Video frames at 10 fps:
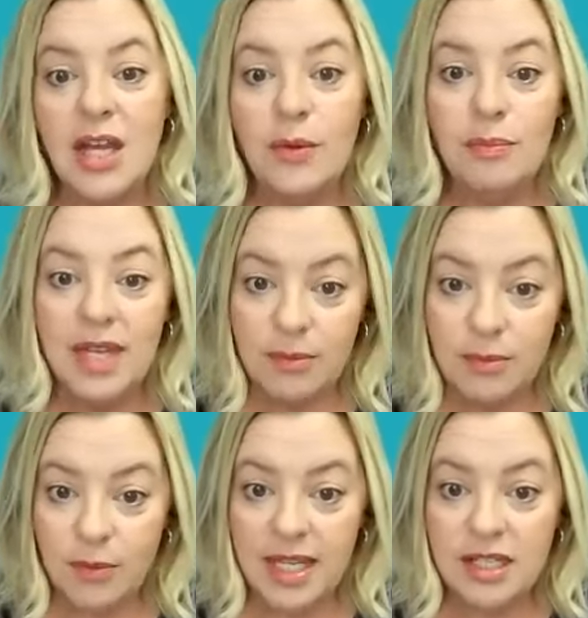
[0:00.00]

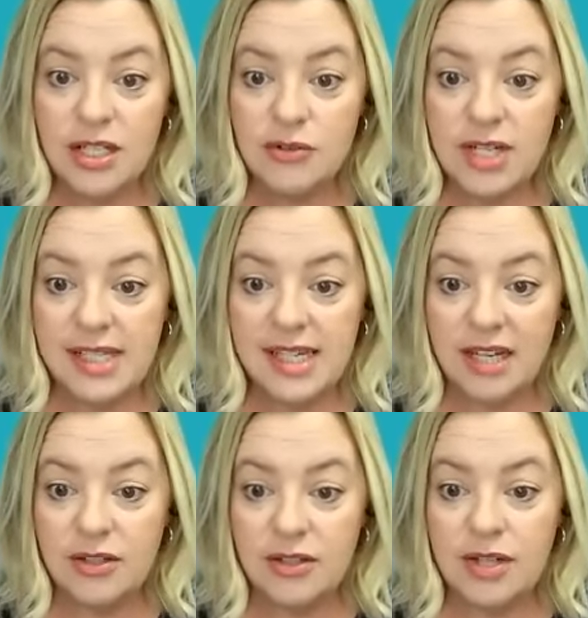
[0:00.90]
minimum industry
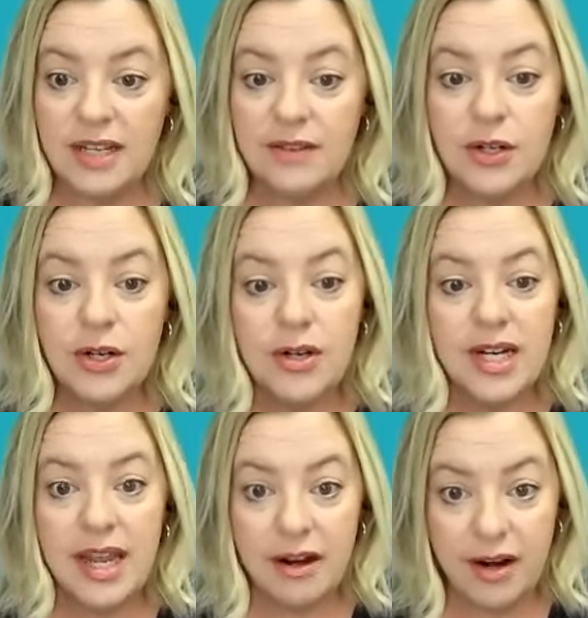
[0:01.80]
standard in the
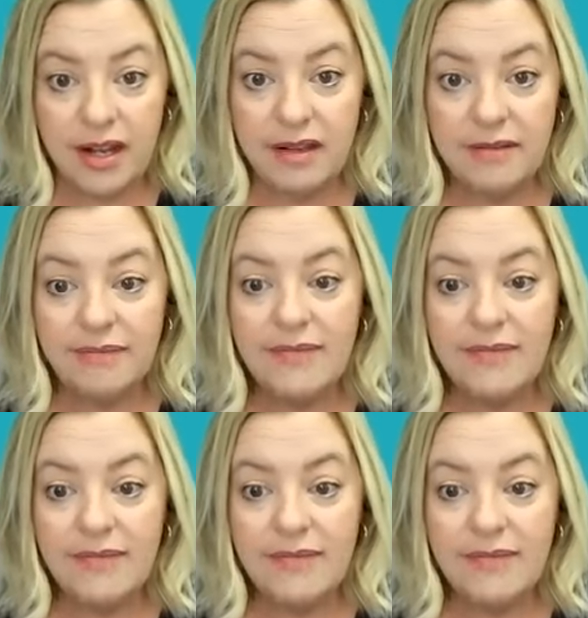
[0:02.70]
current era.